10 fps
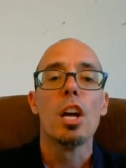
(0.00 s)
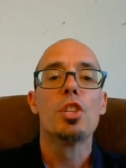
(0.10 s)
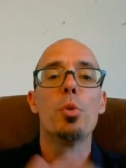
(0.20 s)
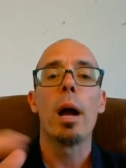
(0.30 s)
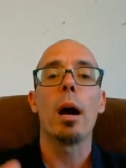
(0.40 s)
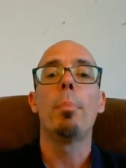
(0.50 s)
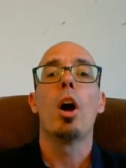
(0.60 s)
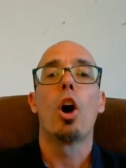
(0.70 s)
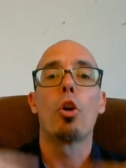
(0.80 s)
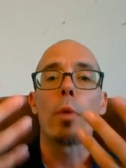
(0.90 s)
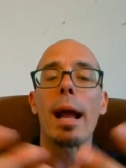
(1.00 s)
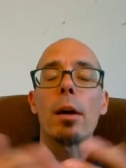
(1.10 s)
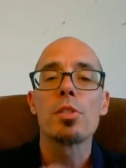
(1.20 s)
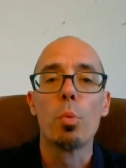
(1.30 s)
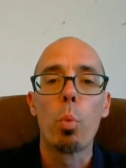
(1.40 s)
to help
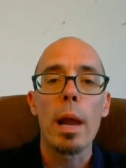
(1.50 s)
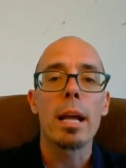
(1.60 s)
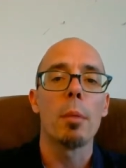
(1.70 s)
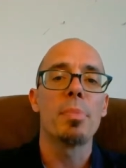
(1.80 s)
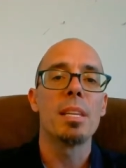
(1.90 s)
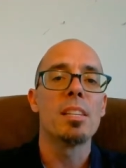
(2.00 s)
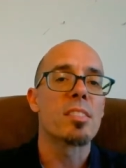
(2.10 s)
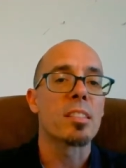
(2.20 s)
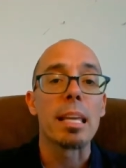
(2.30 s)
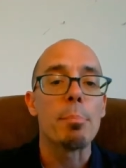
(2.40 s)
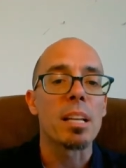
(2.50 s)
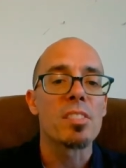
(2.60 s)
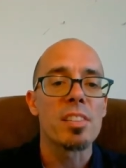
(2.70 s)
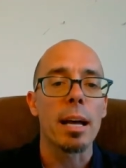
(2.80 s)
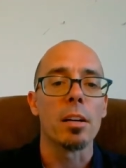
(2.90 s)
arouse and wake up these sleeping
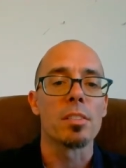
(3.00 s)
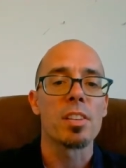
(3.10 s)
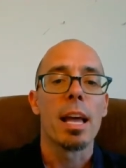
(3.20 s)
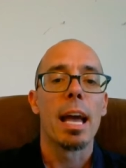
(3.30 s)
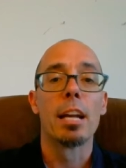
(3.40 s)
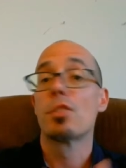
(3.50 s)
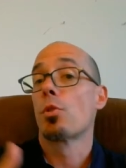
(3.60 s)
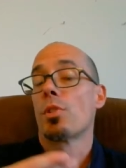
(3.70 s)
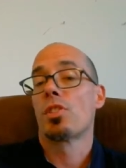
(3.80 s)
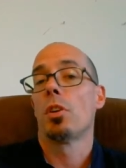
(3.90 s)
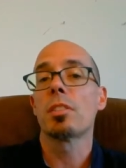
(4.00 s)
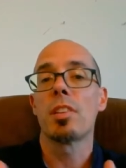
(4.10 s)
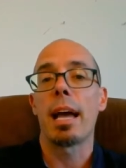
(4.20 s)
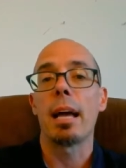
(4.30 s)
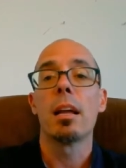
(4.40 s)
cells. And as a result
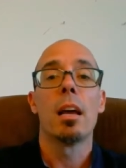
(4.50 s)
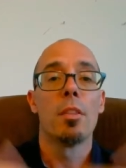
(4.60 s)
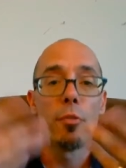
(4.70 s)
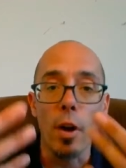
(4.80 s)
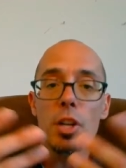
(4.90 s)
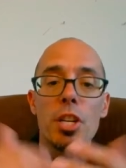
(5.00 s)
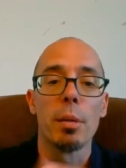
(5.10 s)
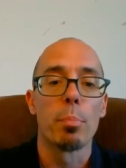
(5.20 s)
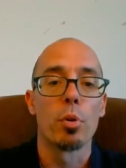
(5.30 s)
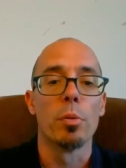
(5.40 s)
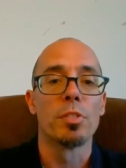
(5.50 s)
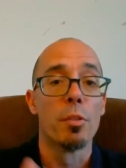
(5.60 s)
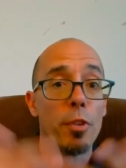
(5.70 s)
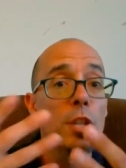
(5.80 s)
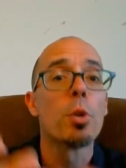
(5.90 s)
of that, the function improves,
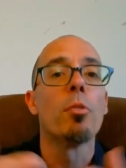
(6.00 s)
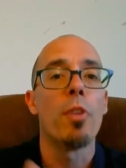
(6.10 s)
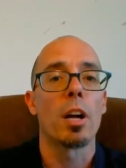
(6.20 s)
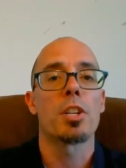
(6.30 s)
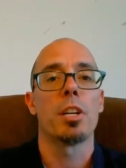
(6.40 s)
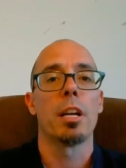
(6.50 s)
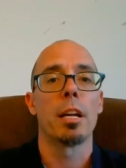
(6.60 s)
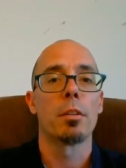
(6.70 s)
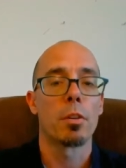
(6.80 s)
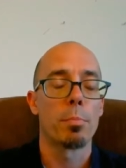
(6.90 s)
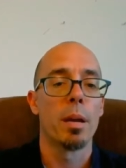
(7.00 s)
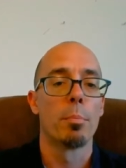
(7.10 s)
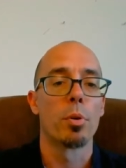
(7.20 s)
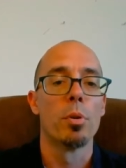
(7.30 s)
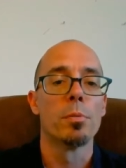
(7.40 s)
the visual function
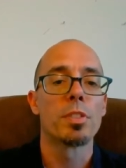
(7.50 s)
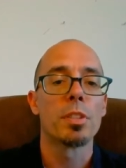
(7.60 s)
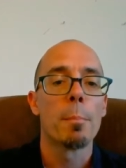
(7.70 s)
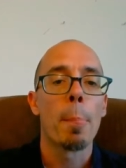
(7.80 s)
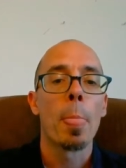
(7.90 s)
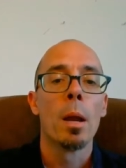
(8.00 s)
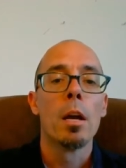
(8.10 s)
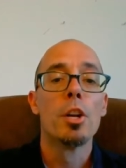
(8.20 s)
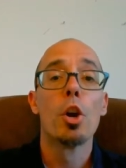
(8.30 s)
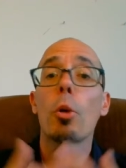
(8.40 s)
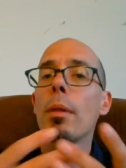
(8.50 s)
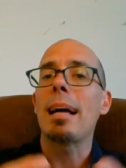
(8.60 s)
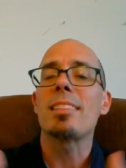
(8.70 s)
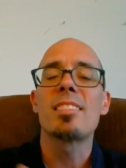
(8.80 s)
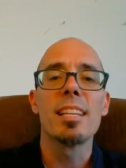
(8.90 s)
improves.
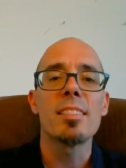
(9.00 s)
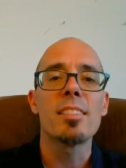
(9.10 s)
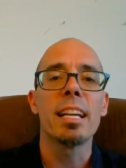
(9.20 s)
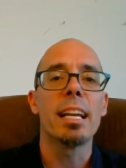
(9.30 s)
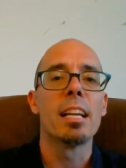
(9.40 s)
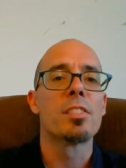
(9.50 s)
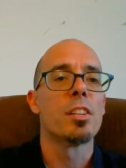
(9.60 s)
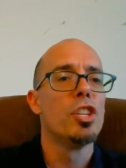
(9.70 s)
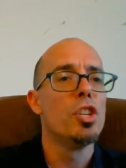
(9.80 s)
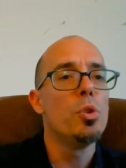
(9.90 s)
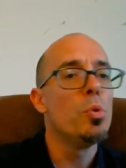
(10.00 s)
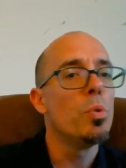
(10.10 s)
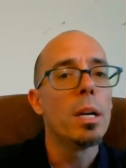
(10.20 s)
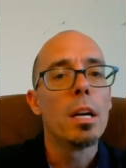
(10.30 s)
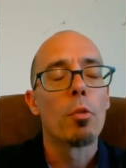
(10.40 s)
Neuroplasticity is a
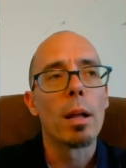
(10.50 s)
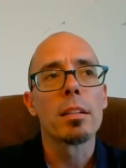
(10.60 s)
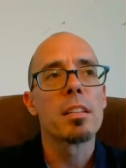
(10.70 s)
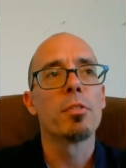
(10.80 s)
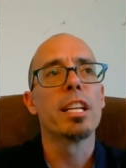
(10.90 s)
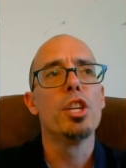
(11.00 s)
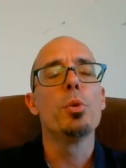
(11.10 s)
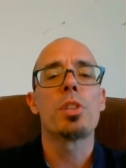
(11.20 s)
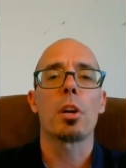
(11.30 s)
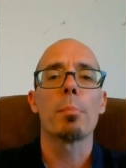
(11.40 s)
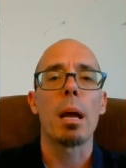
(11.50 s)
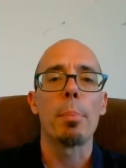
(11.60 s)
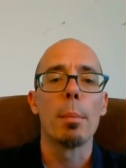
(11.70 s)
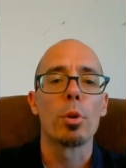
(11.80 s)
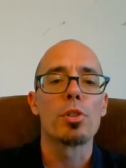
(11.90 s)
relatively new term that
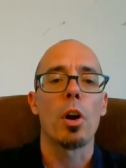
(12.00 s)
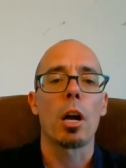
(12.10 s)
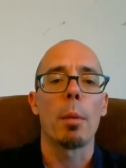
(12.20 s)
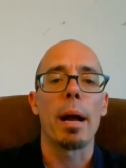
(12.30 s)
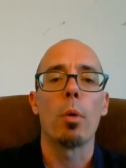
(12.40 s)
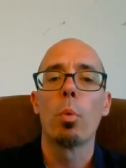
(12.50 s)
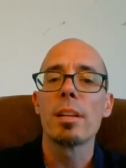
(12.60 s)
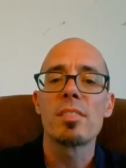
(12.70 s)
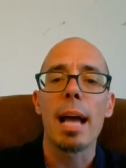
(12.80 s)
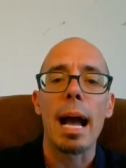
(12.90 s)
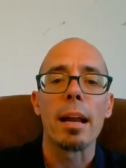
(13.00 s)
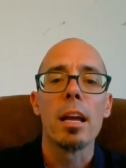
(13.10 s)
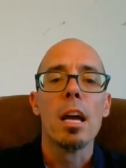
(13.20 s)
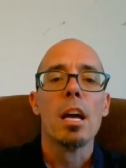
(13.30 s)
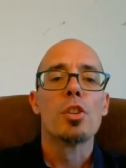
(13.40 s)
people are talking about. What is that?
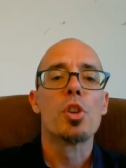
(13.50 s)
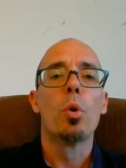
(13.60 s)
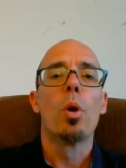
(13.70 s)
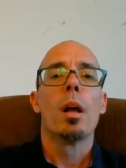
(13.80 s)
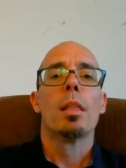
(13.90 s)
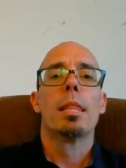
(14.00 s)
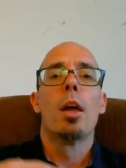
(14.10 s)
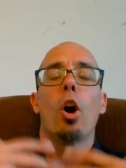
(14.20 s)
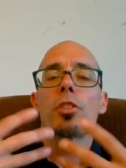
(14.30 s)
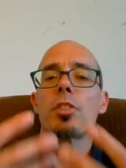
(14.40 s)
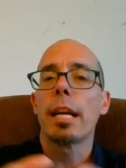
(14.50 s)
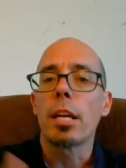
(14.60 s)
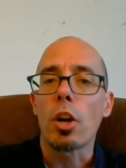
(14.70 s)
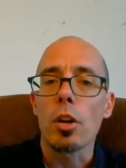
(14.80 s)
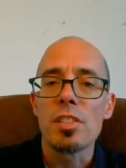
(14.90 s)
So alternating current